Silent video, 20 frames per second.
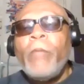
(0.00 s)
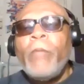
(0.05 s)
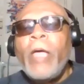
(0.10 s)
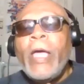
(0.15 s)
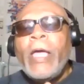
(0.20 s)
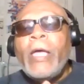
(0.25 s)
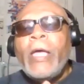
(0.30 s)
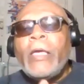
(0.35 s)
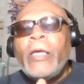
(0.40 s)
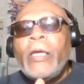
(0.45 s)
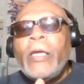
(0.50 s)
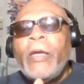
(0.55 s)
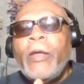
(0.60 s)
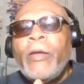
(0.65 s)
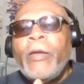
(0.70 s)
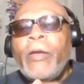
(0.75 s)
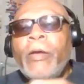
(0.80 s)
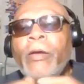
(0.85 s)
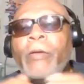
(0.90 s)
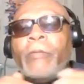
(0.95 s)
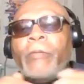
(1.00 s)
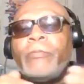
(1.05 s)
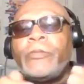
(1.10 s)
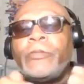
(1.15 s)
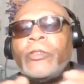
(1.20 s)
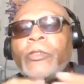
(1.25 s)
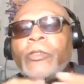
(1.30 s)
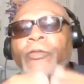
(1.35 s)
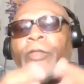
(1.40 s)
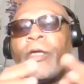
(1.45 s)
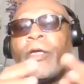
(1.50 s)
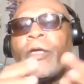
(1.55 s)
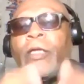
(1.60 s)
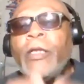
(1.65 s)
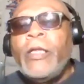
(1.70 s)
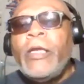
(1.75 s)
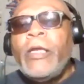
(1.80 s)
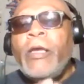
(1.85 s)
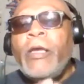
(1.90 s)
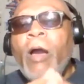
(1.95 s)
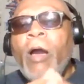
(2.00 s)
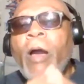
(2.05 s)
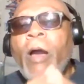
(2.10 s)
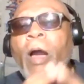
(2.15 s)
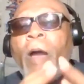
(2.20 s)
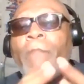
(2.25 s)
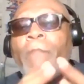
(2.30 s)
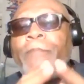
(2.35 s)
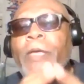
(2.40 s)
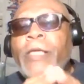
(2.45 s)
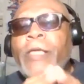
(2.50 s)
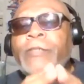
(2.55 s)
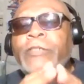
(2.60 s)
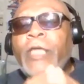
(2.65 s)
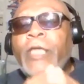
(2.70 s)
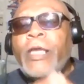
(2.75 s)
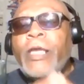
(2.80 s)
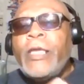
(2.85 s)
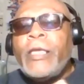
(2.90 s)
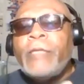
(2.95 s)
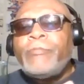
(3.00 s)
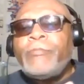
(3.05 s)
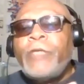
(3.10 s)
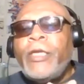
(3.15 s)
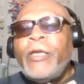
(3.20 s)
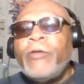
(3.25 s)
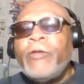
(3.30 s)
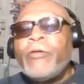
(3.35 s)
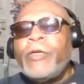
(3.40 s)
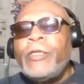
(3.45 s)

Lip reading: the clear PJM interconnection skew